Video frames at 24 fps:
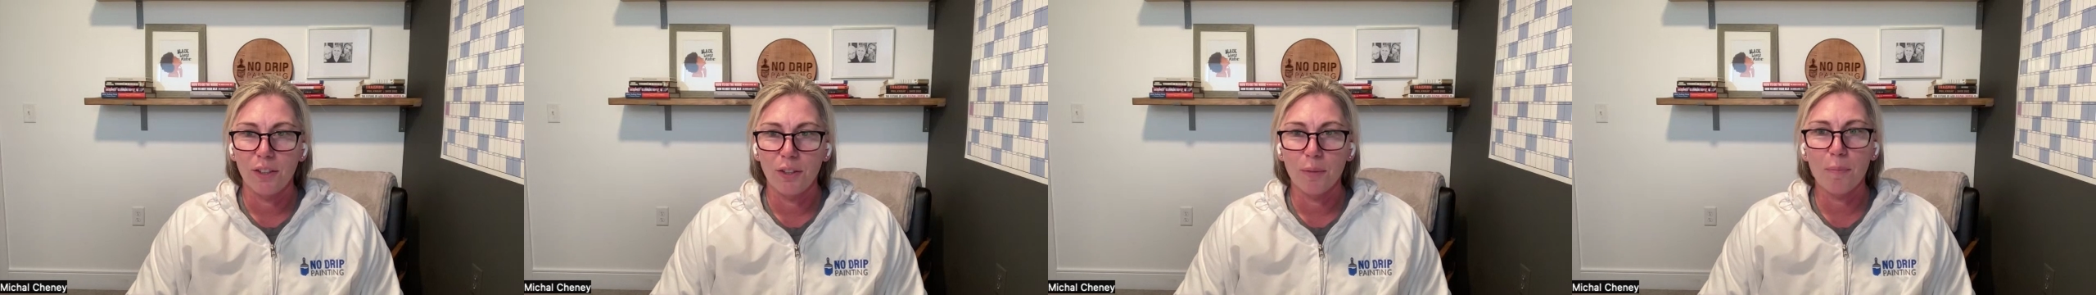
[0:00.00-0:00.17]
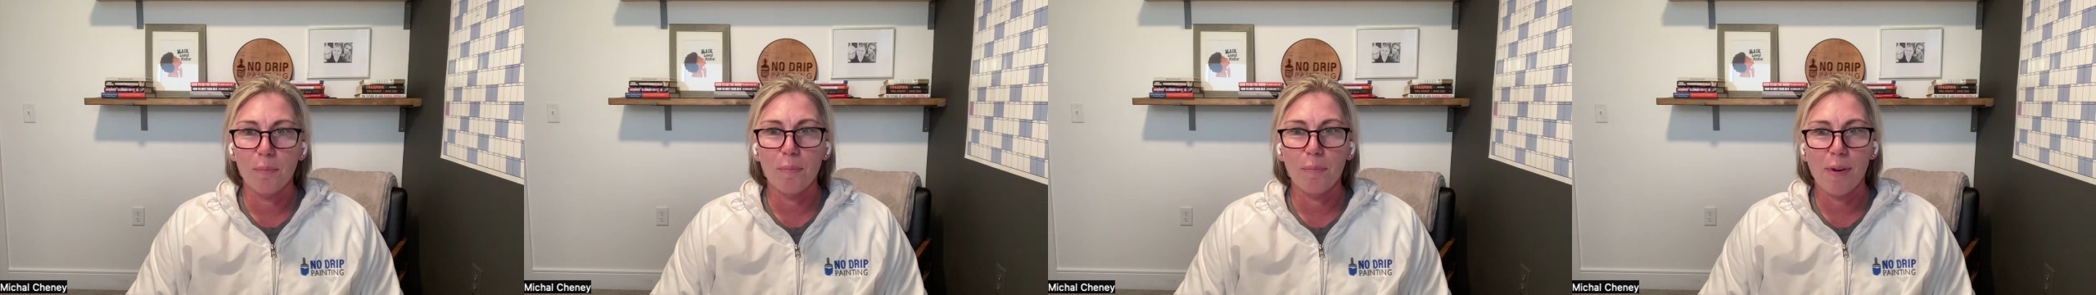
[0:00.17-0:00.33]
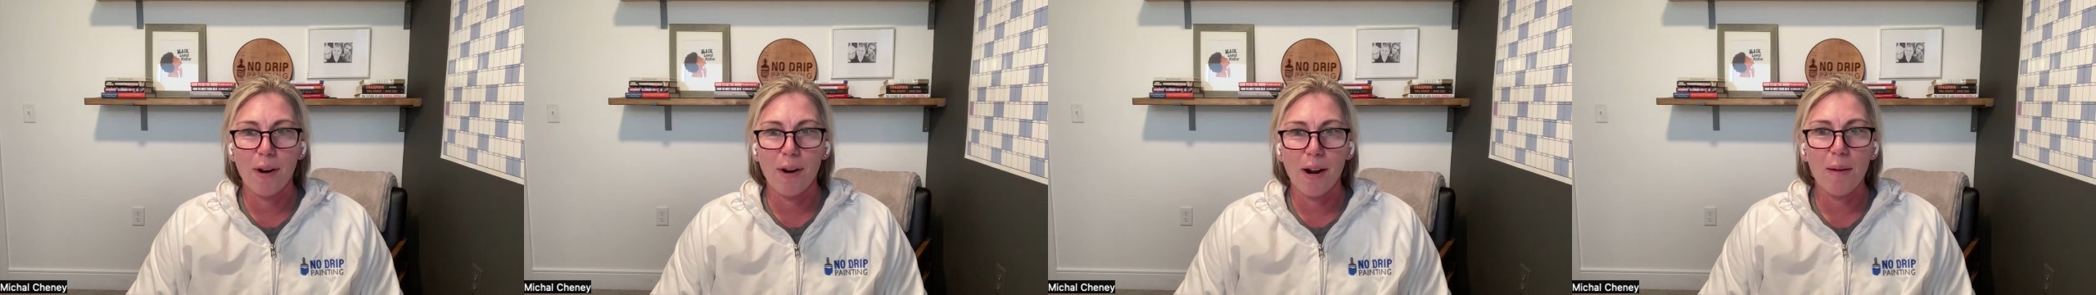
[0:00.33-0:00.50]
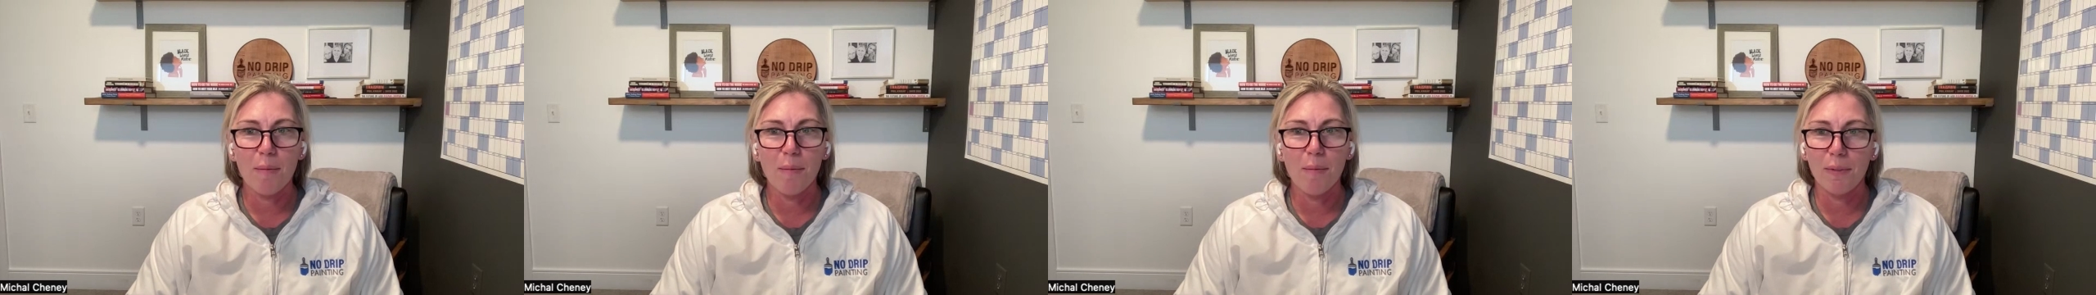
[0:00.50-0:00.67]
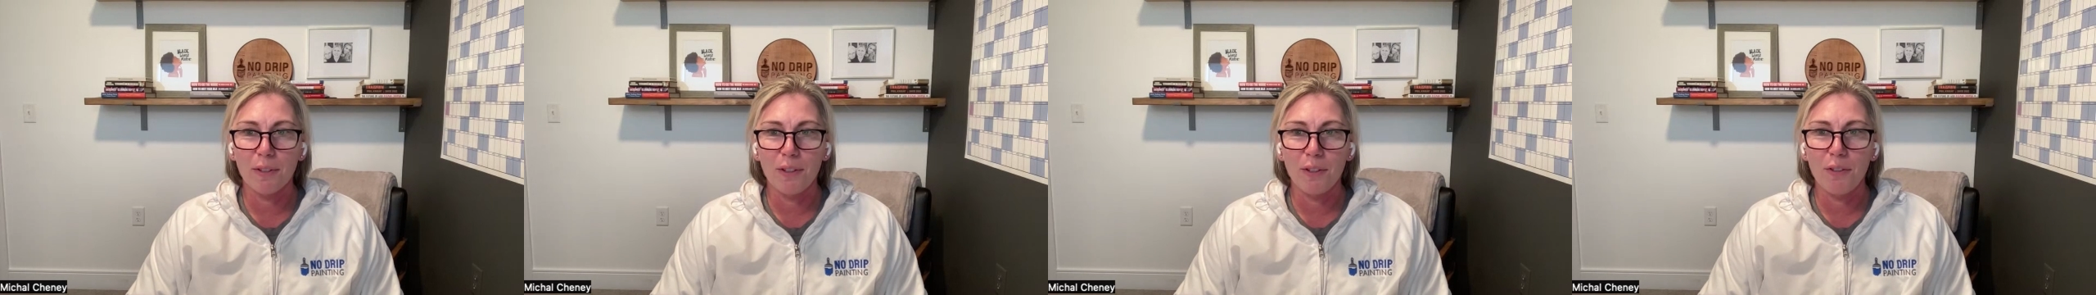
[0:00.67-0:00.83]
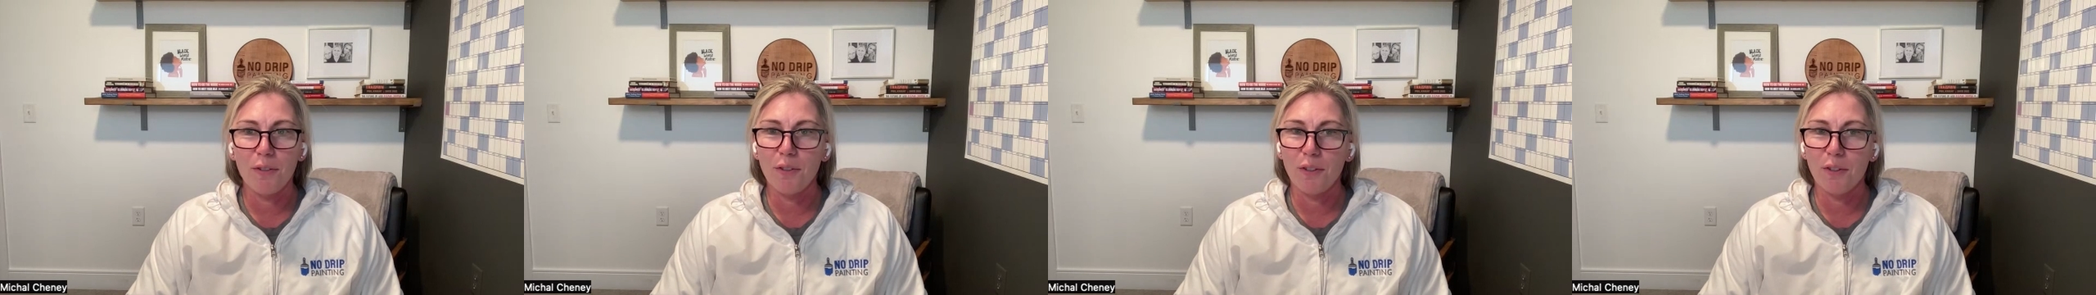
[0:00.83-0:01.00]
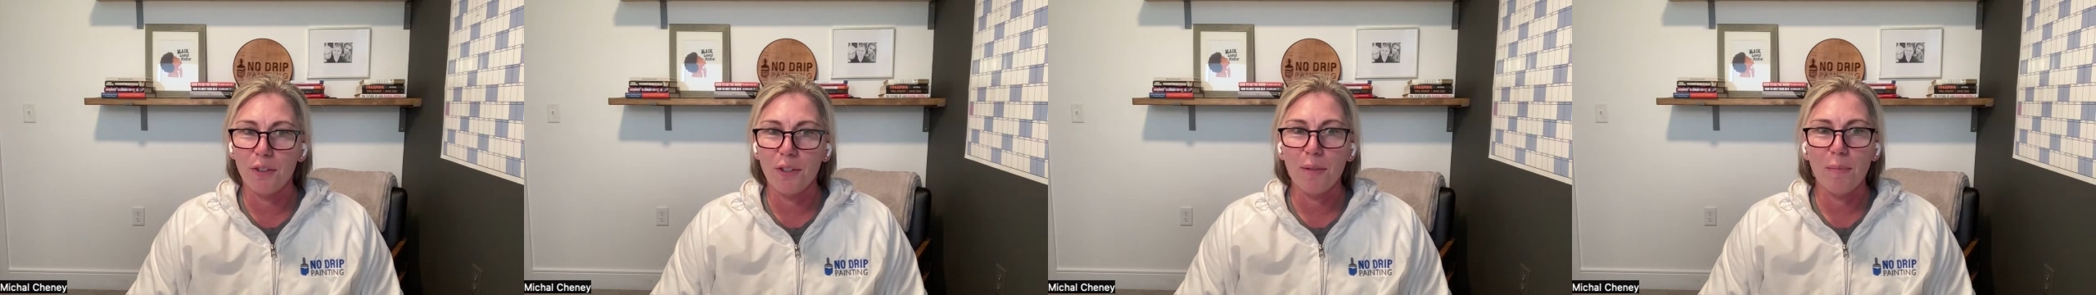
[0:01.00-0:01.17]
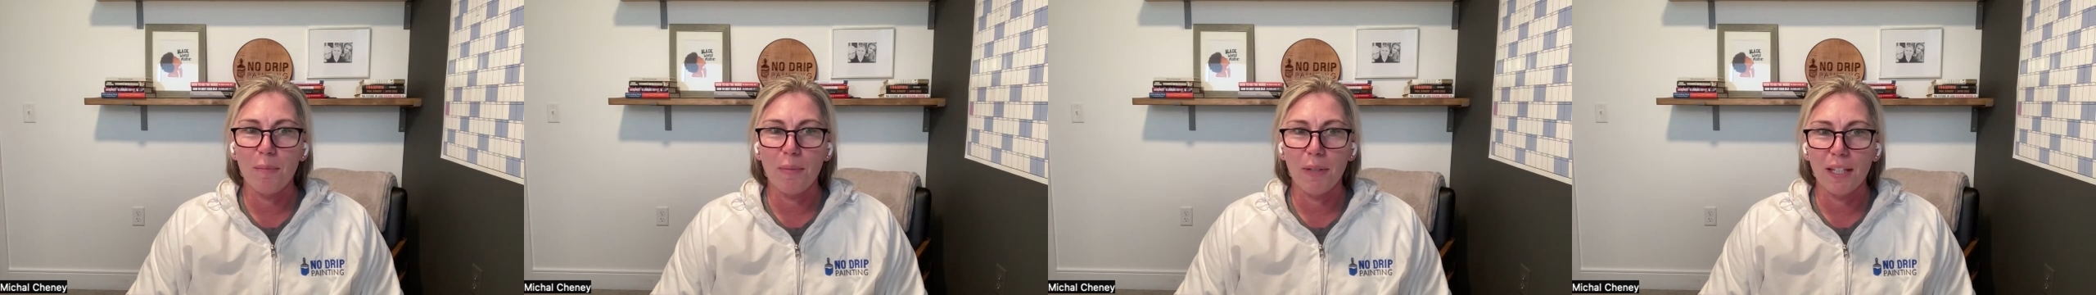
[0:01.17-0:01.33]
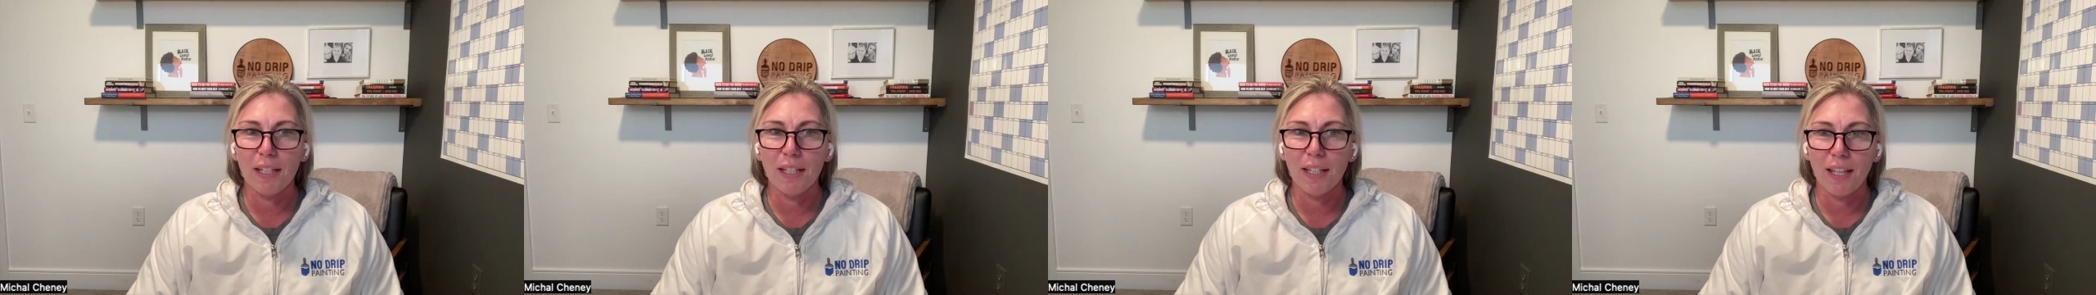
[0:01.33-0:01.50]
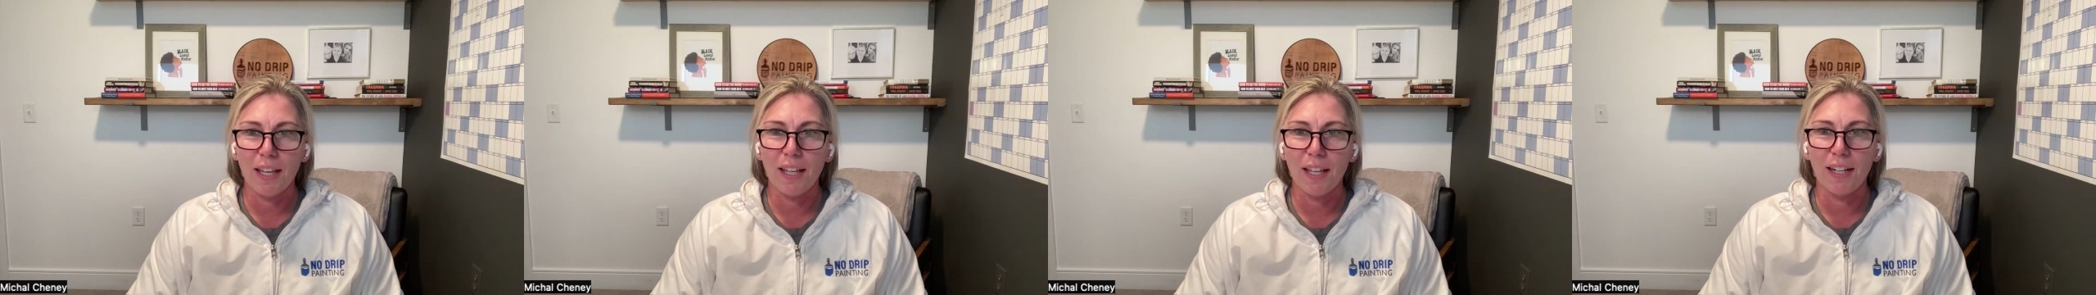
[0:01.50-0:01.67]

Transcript: you could be a